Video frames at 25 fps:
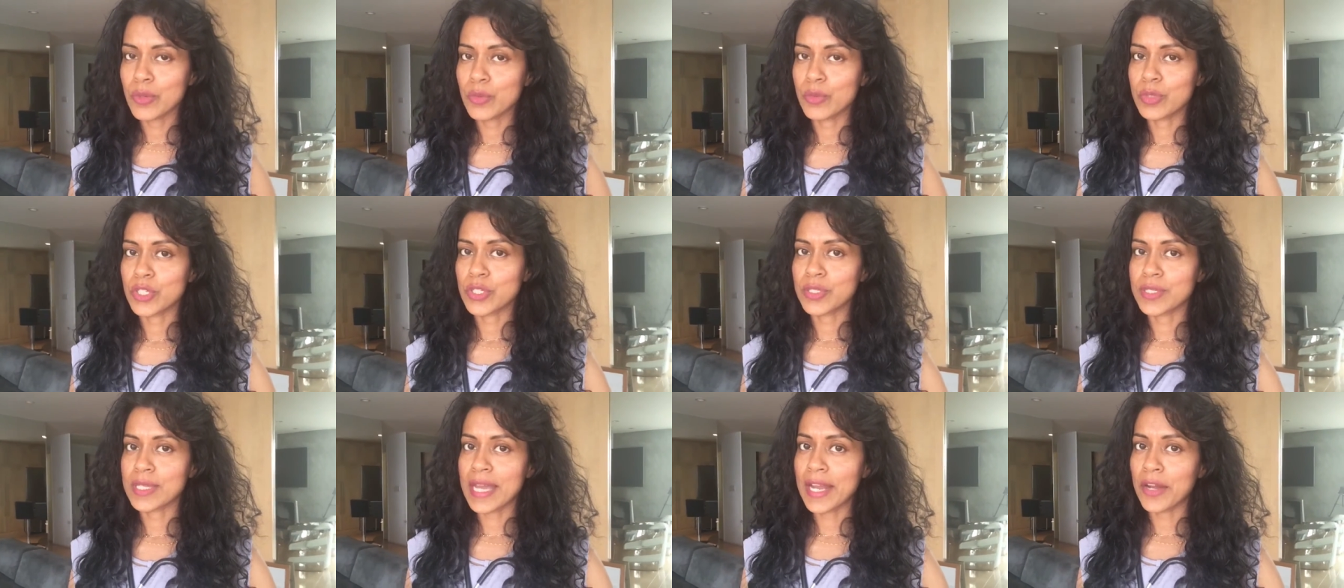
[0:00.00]

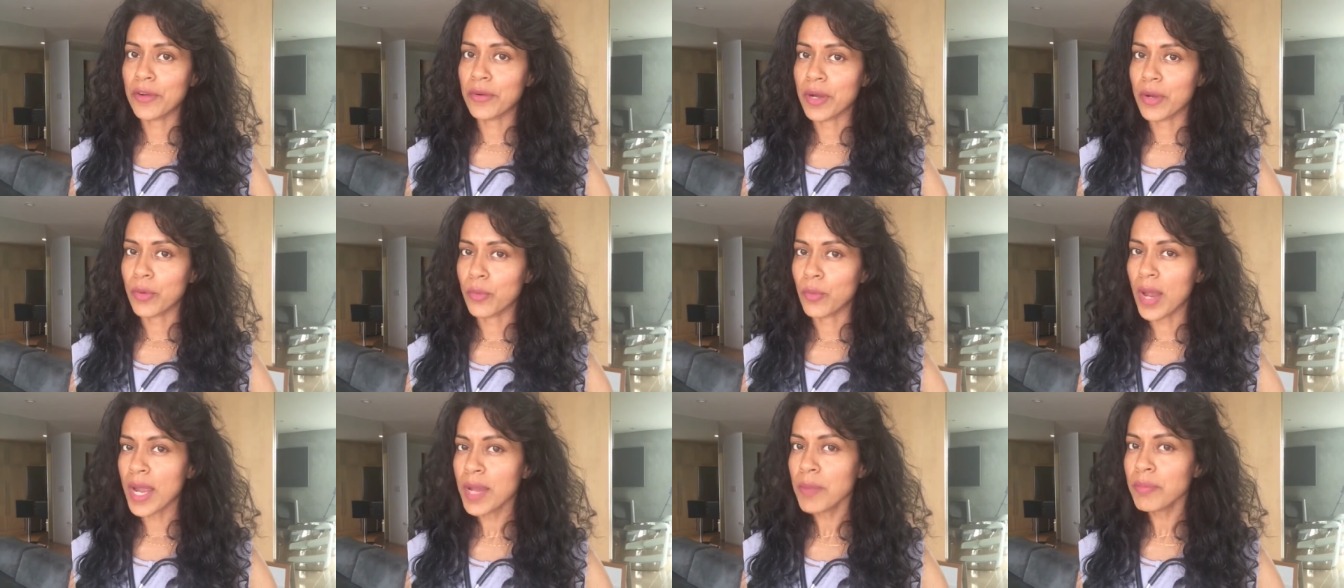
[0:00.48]
which is the area
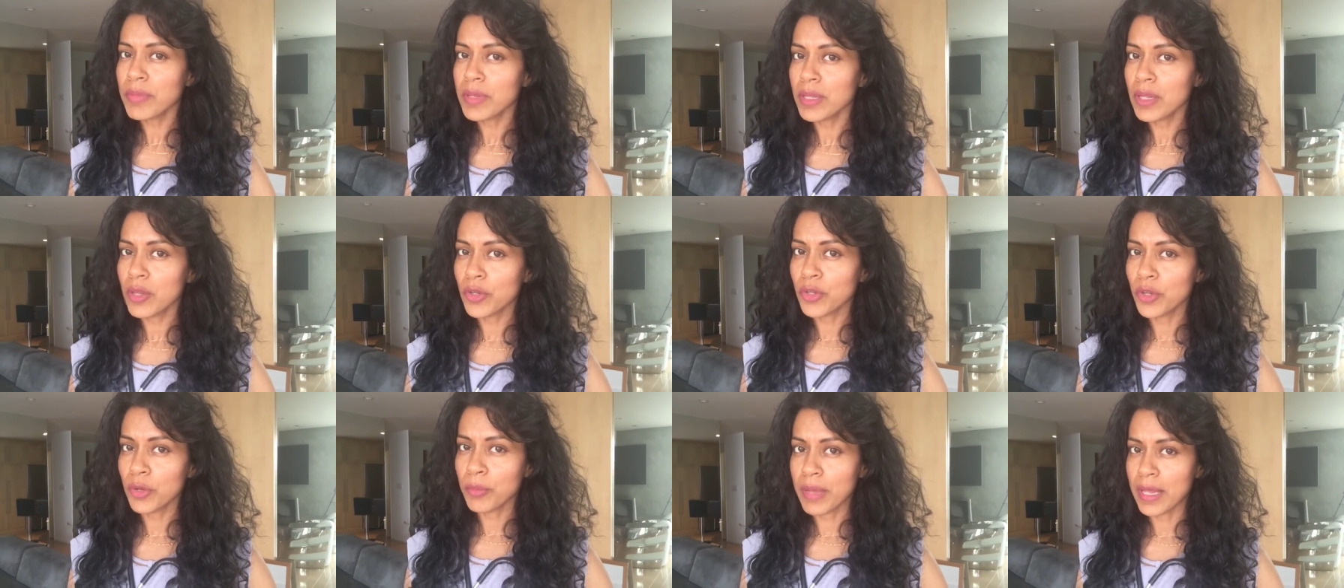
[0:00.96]
right
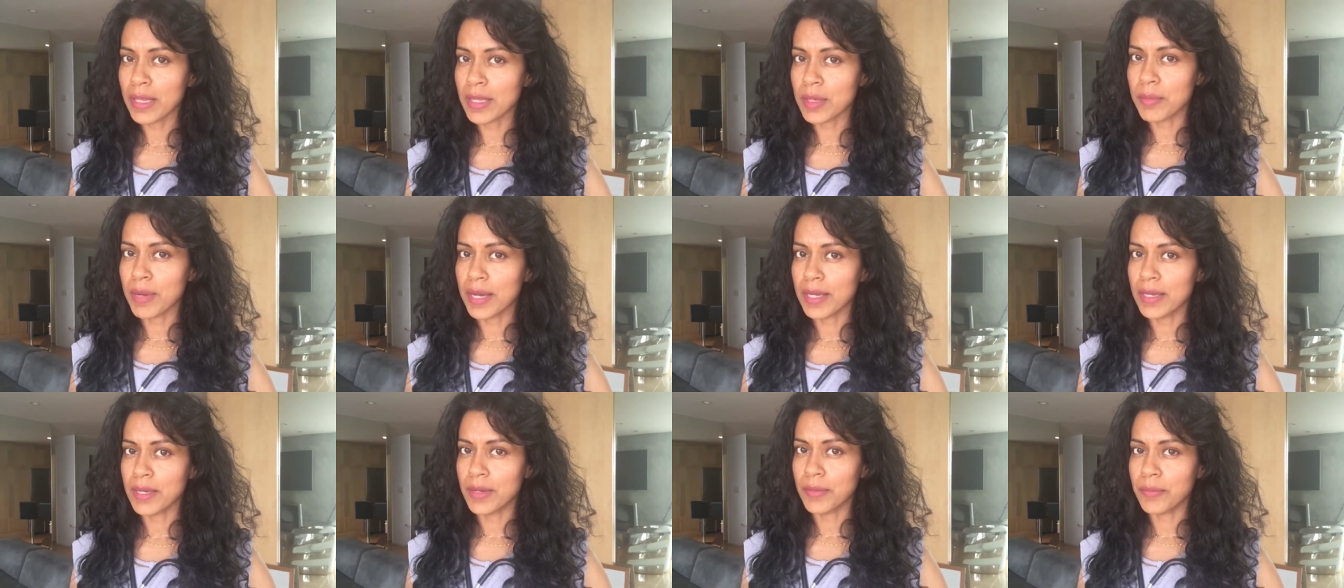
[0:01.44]
below your belly
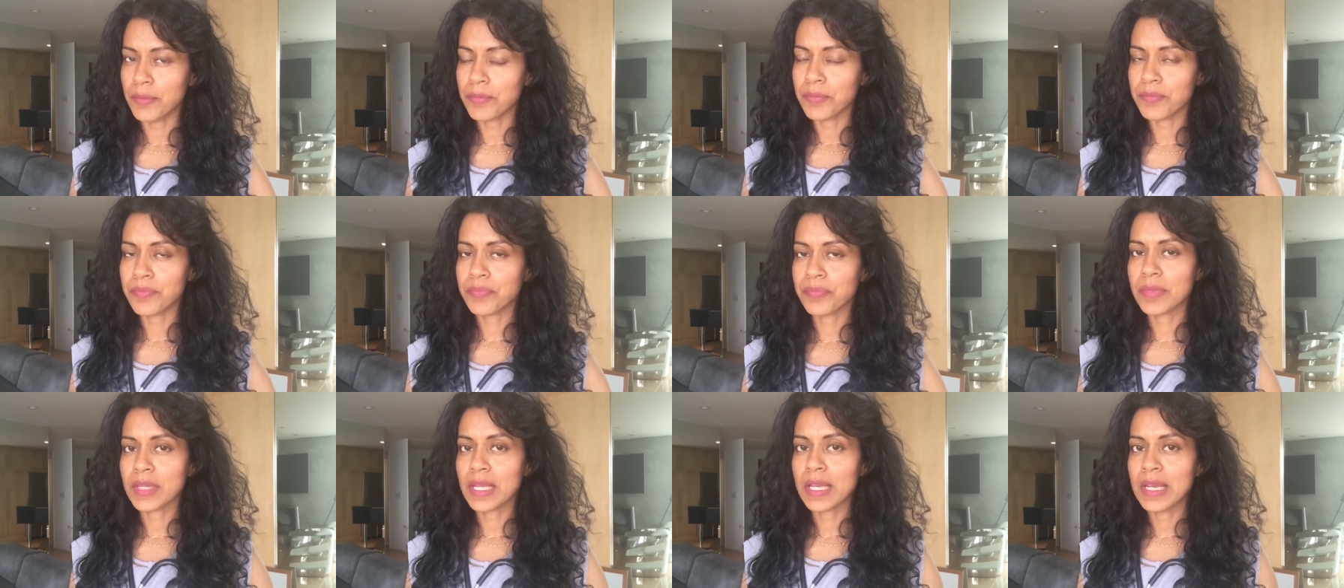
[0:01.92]
button.
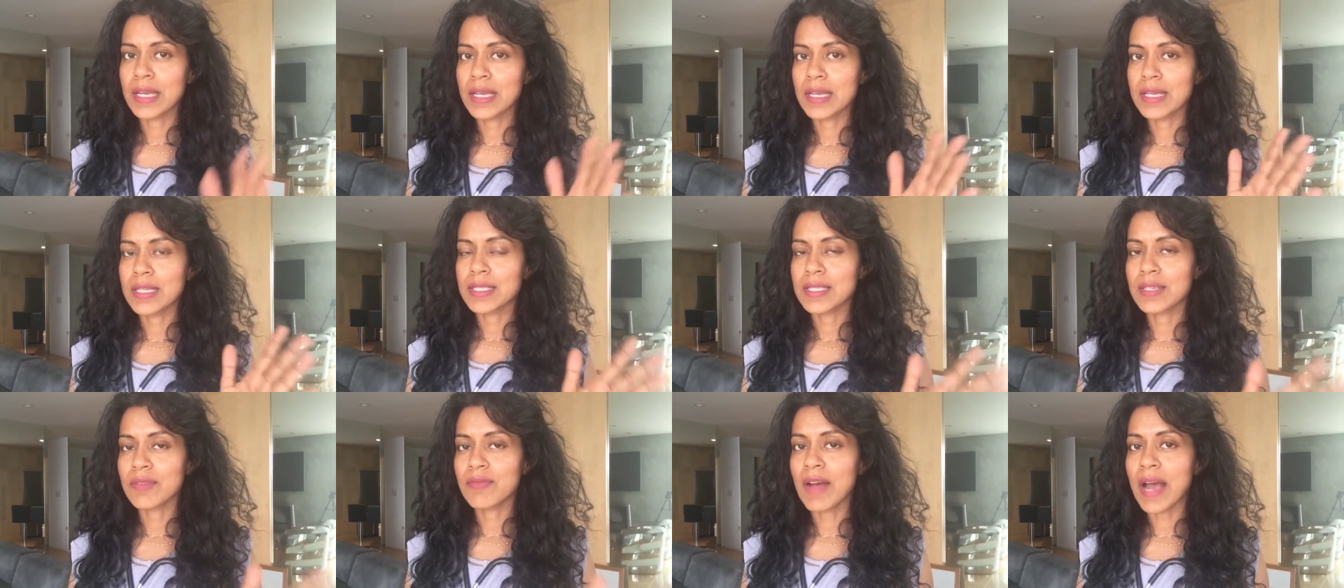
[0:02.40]

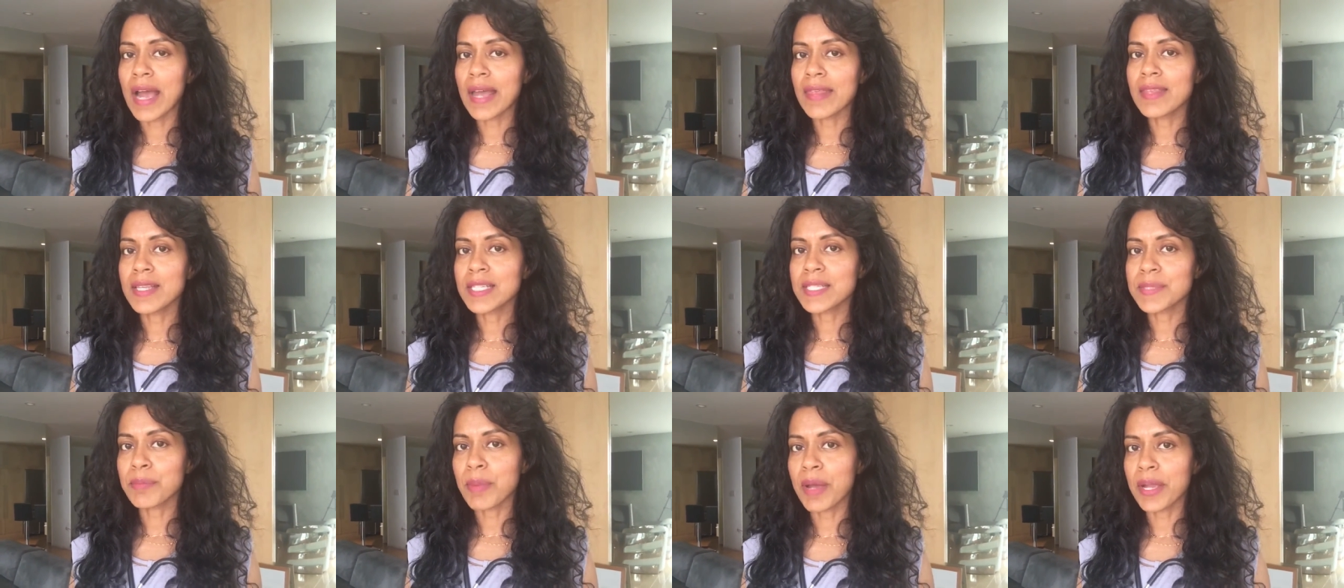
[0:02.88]
Divide
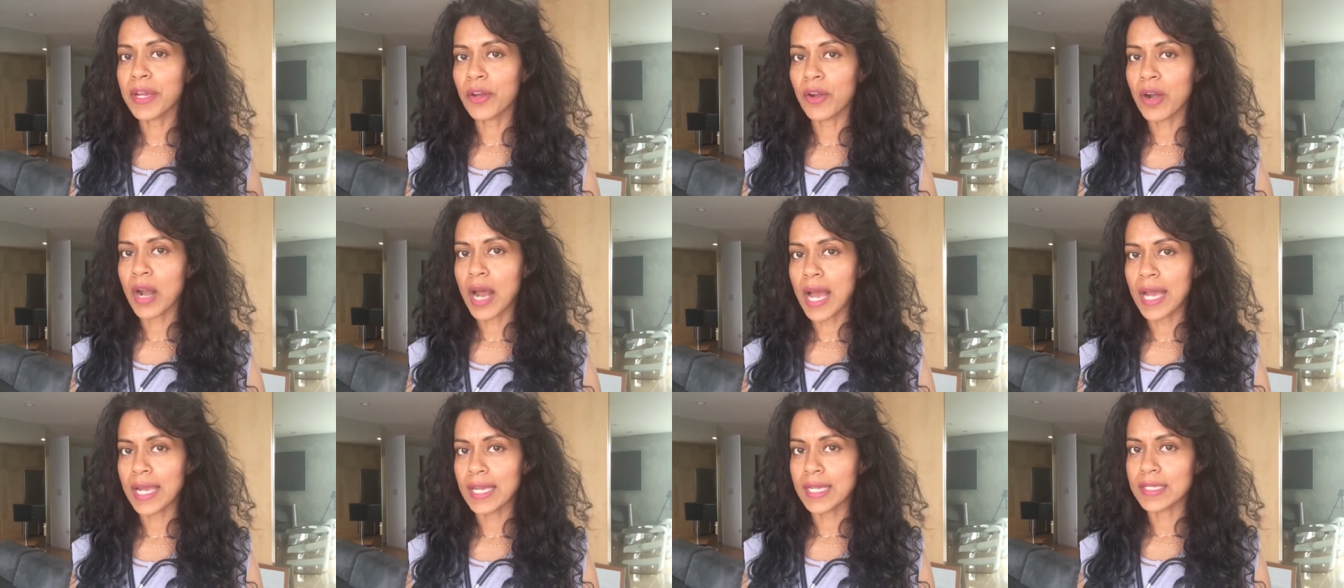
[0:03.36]
this by
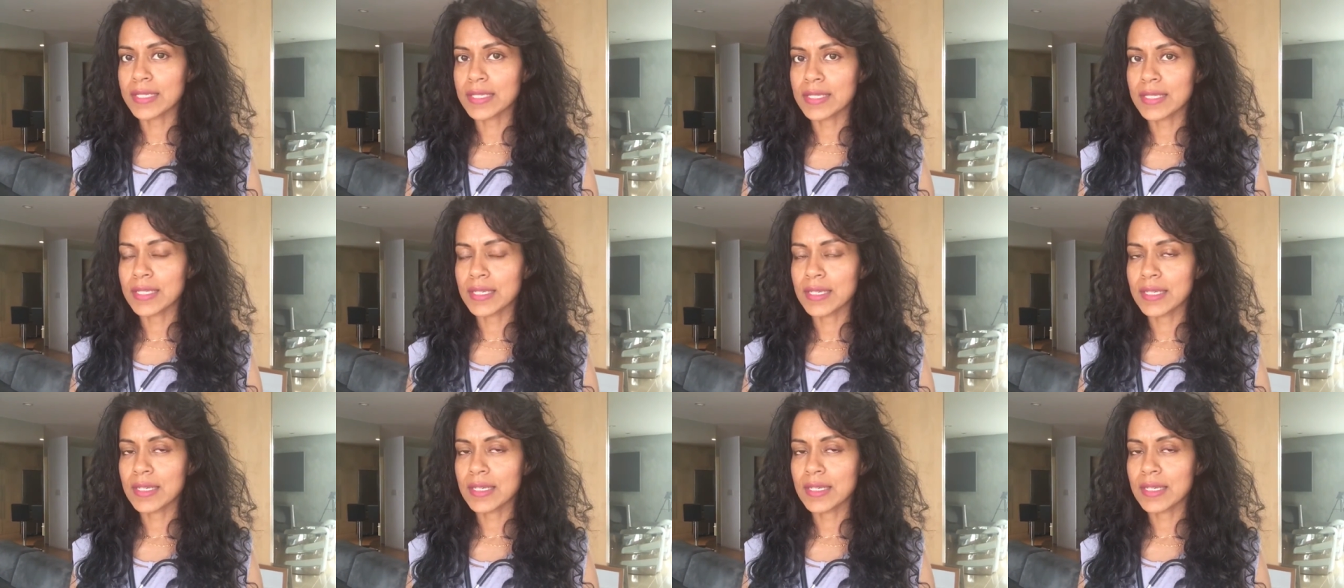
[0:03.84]
your height.